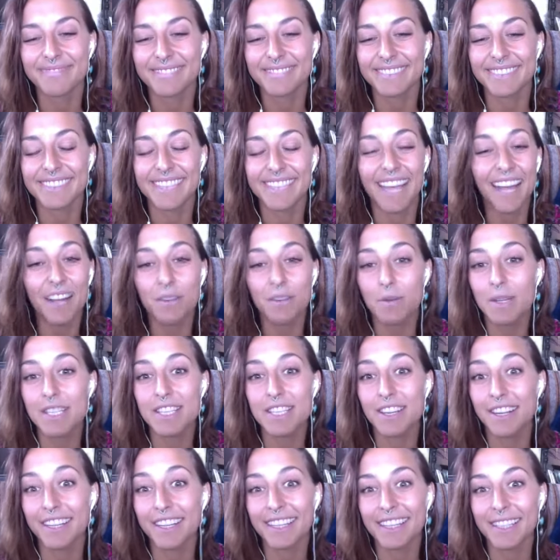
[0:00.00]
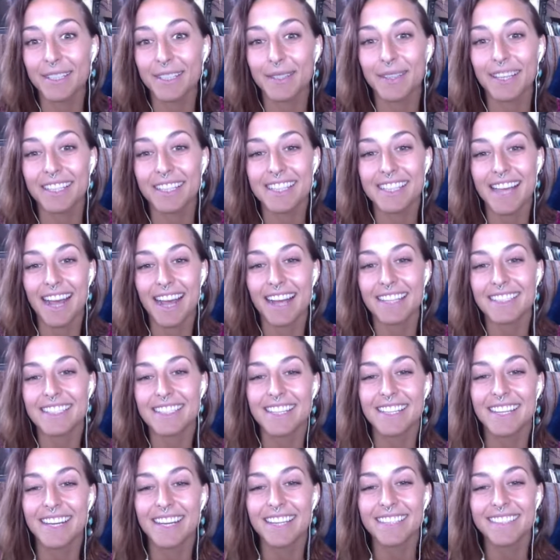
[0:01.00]
yeah, is there anything you'd like to add
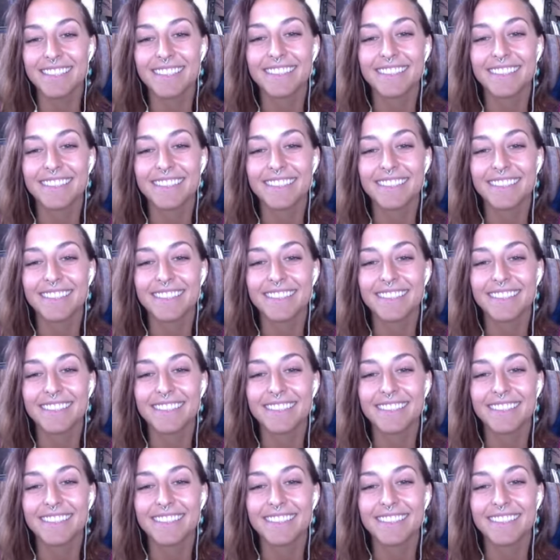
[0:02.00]
to that?